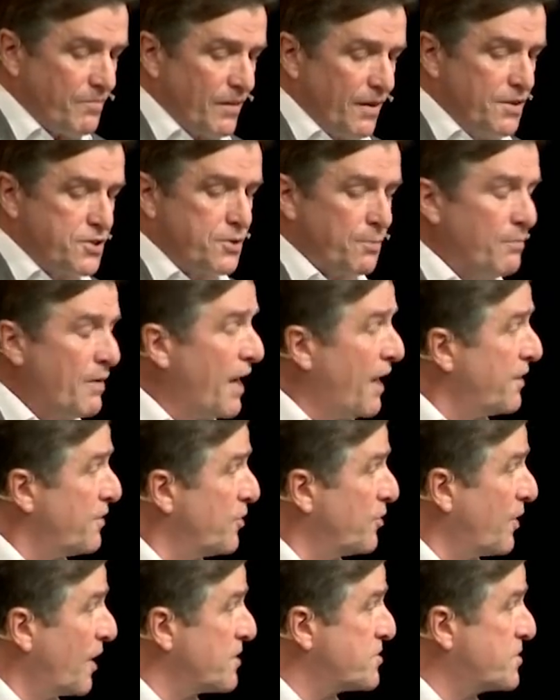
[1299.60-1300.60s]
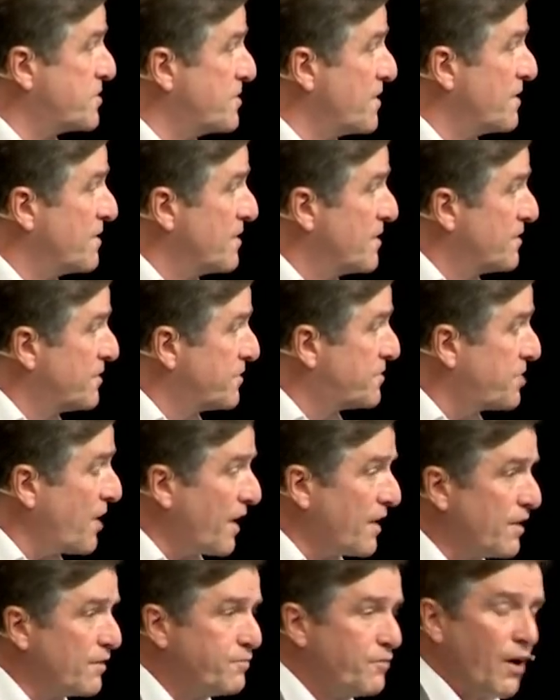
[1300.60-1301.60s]
He's a man who has the
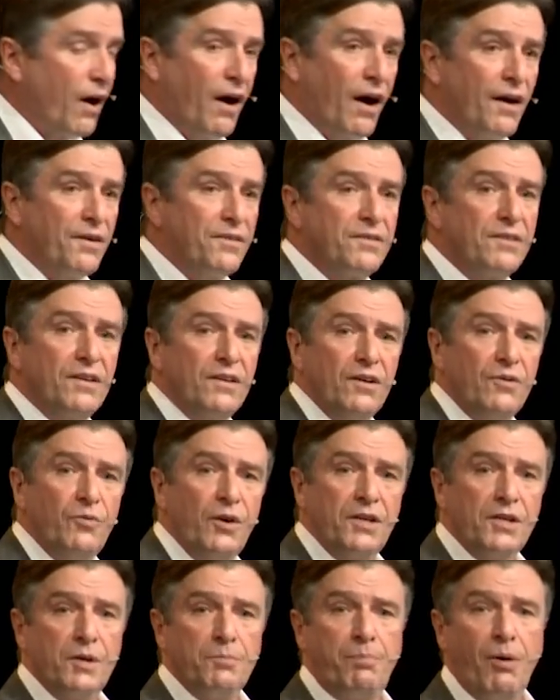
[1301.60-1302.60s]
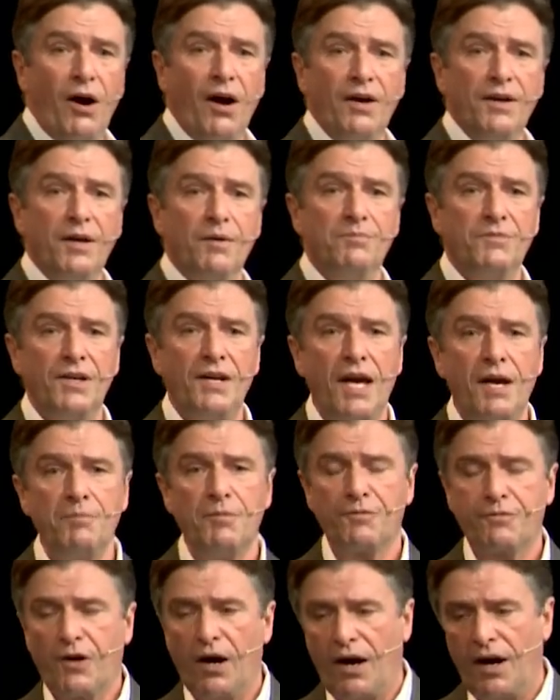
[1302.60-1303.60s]
title of God written upon him, the name
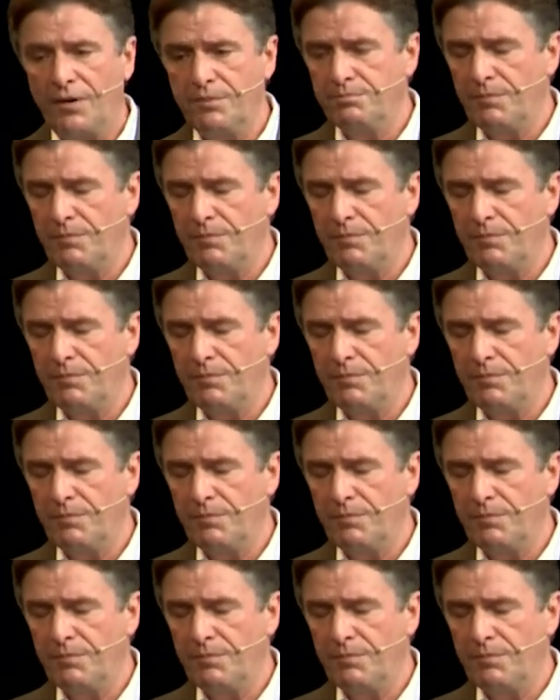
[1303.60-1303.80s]
of God.